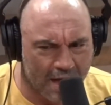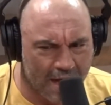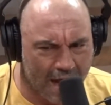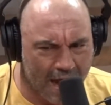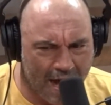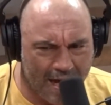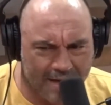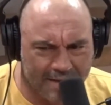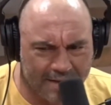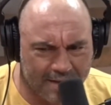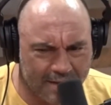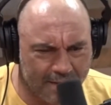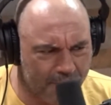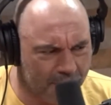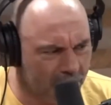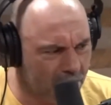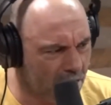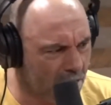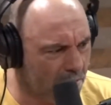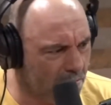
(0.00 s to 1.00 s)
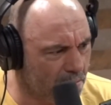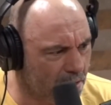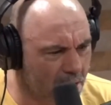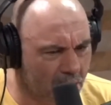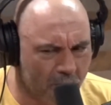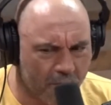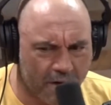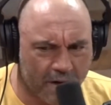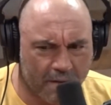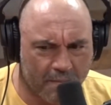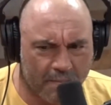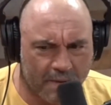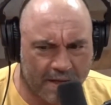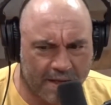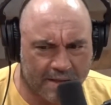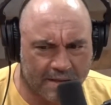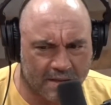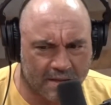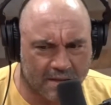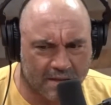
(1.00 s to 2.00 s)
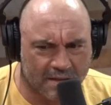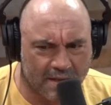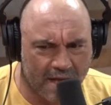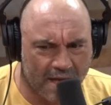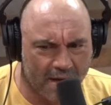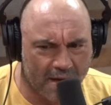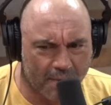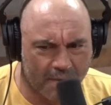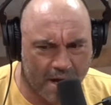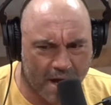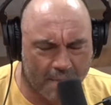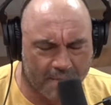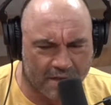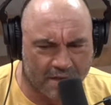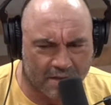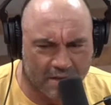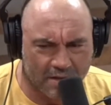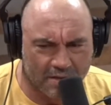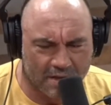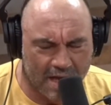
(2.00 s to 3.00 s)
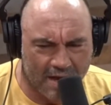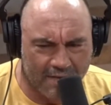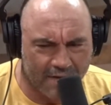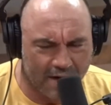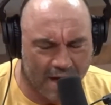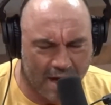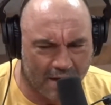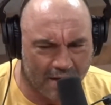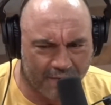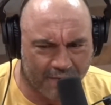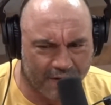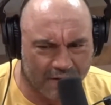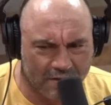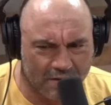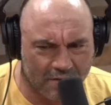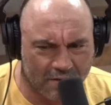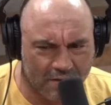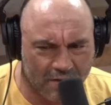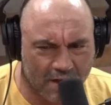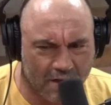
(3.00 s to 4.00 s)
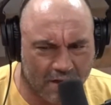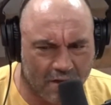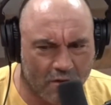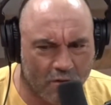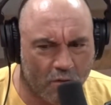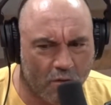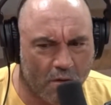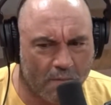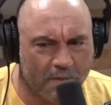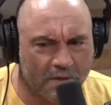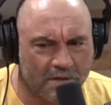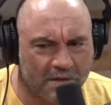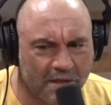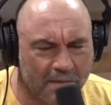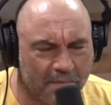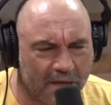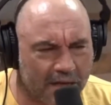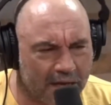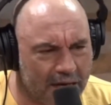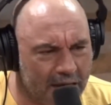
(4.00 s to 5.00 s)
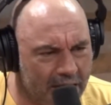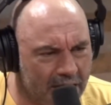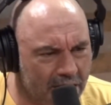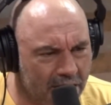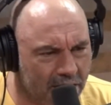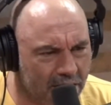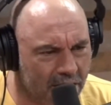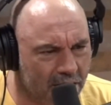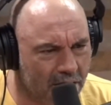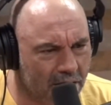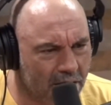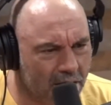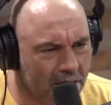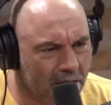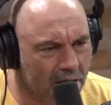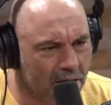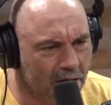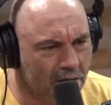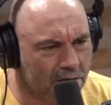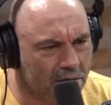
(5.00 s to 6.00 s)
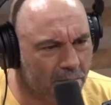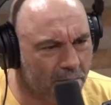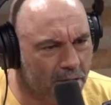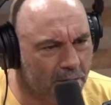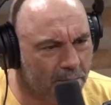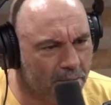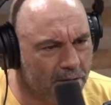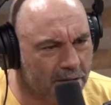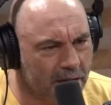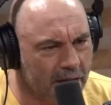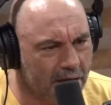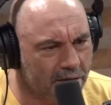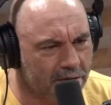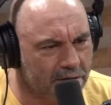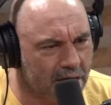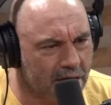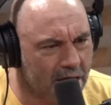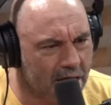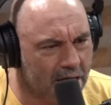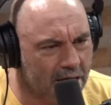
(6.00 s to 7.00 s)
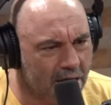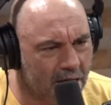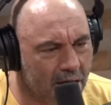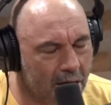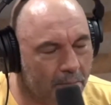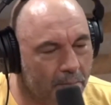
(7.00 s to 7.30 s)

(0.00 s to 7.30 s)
How does he become one of the biggest stand-up comedy stars ever? How the fuck do you do that? You almost seem like an alien, to people on the outside.